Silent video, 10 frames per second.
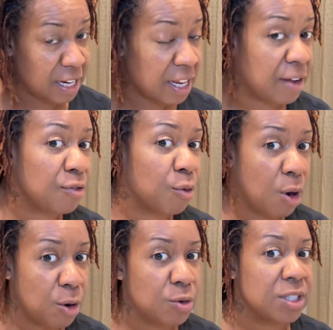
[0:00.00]
they've
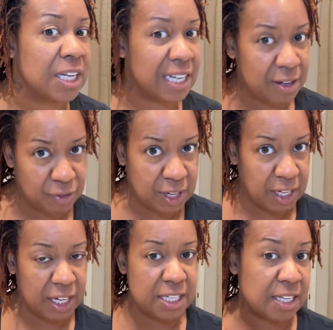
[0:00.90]
grown
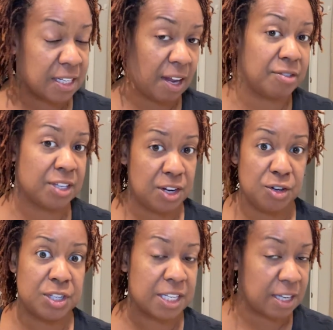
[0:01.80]
significantly since I've seen you,
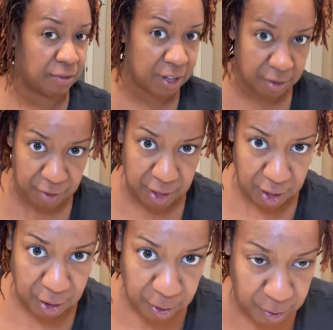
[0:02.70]
since I've done a
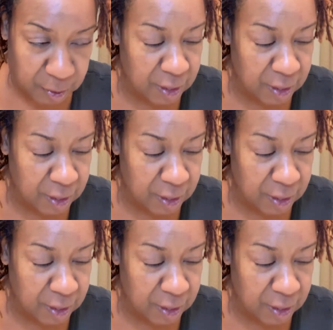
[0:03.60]
video.